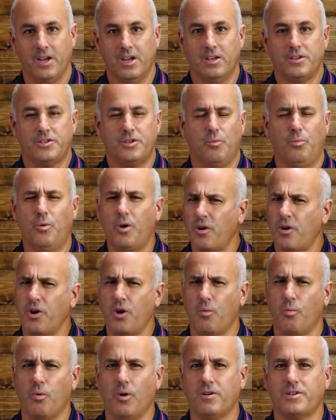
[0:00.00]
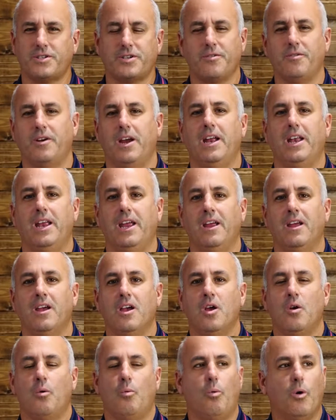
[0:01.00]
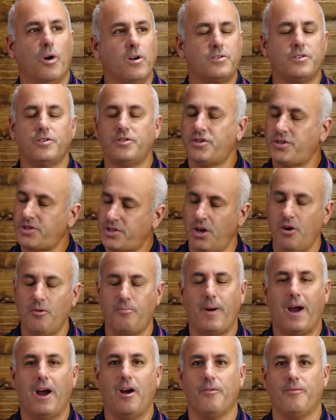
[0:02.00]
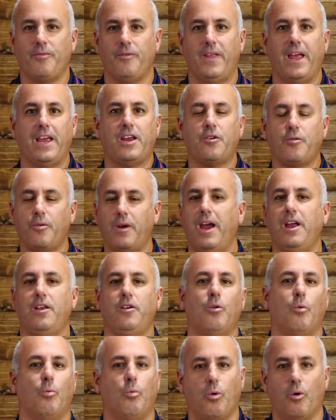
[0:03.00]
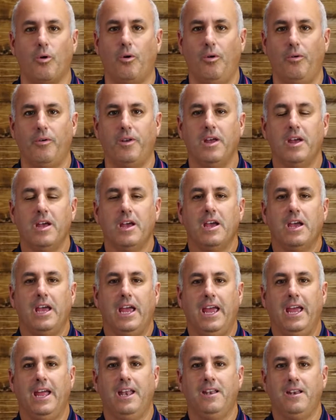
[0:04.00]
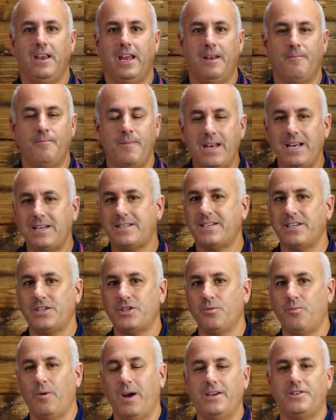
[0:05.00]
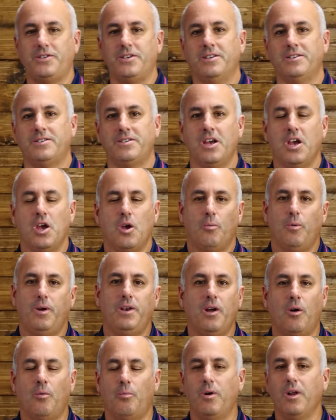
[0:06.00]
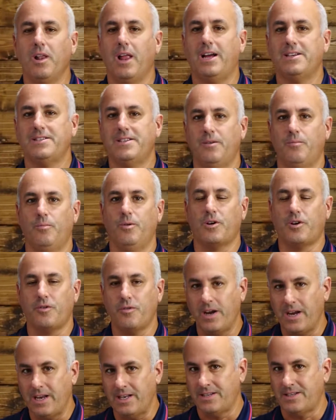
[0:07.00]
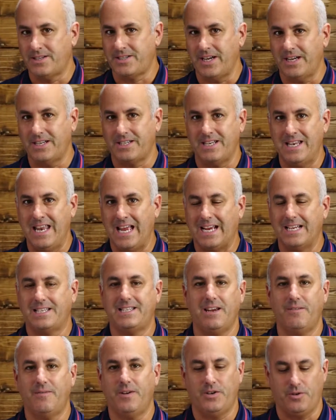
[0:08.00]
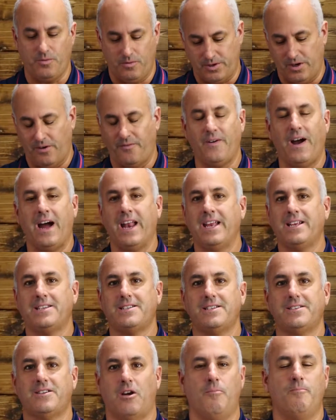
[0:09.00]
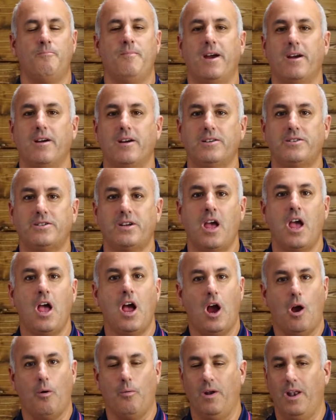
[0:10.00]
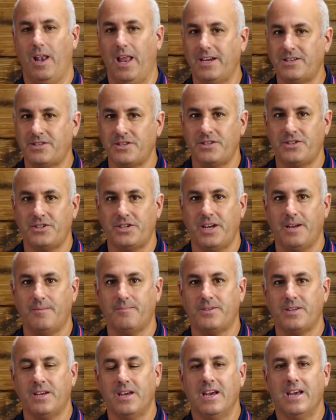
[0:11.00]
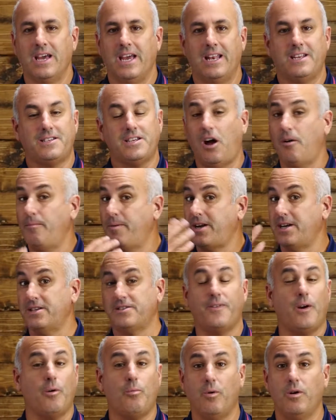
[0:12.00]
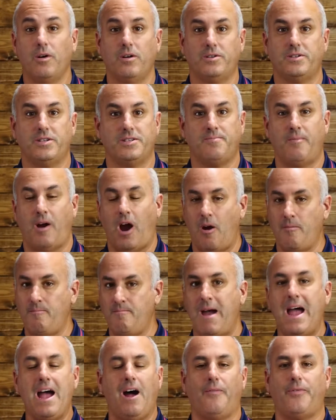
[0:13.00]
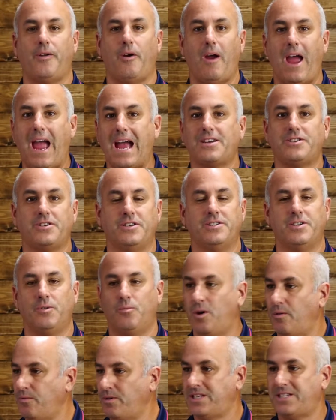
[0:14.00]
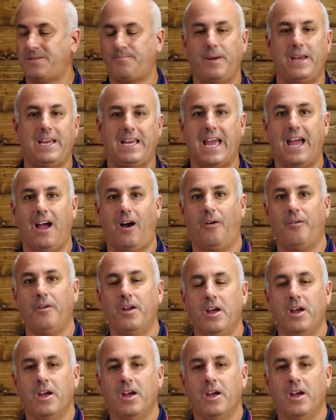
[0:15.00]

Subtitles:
So what are your words creating? Words are so powerful. They create your world. And in many situations, we don't realize that we're creating such negativity towards our finances, our marriage, our relationships. And it's all because of our words, it's our mouth, our actions, and what we speak out.